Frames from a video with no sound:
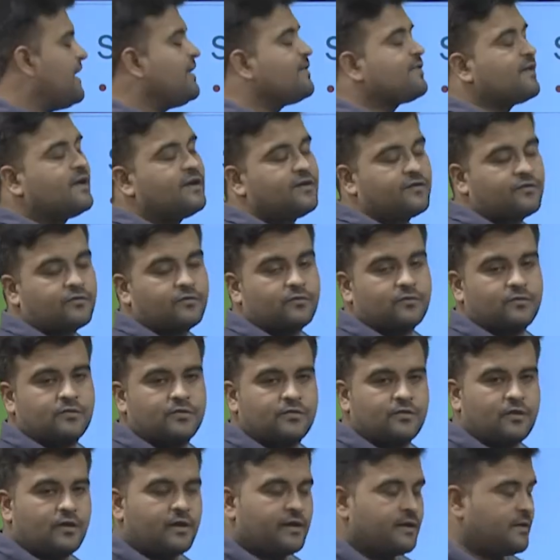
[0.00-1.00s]
is untrue,
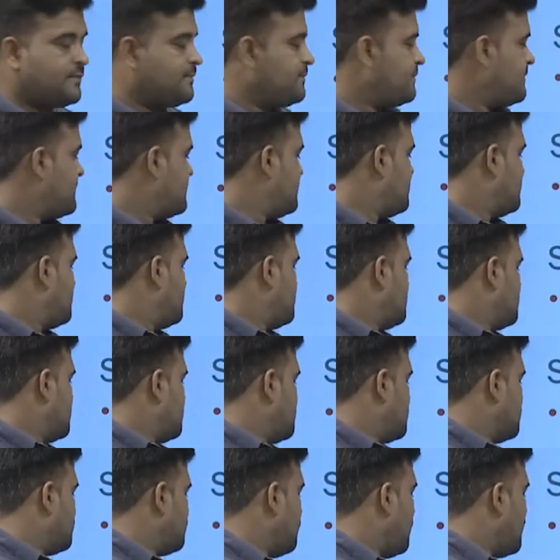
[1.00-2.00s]
sorry.
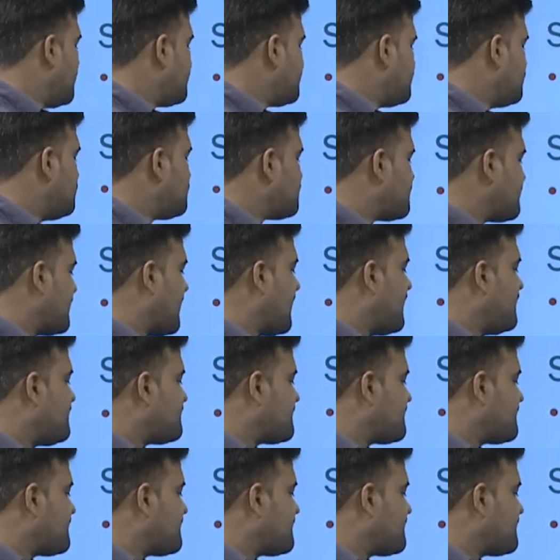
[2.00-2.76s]
What you say is